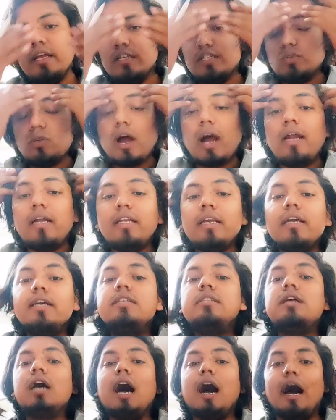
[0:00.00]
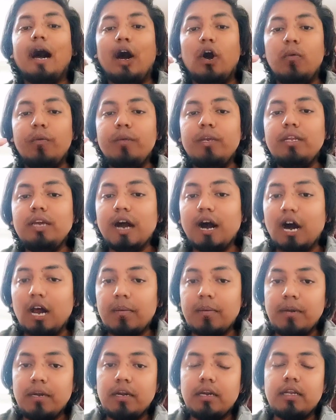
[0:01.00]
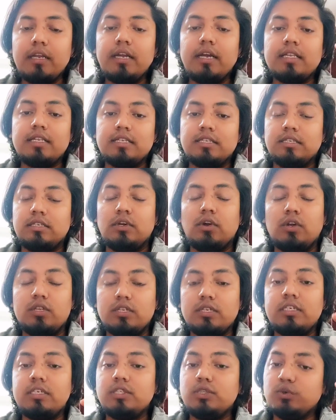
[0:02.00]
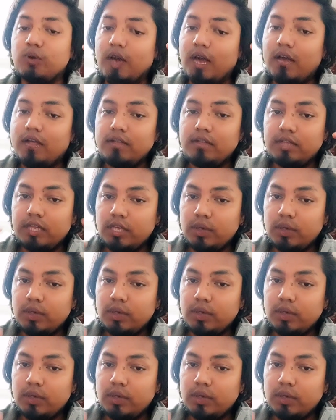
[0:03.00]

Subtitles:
So idea is, how many arbitrary constants you have in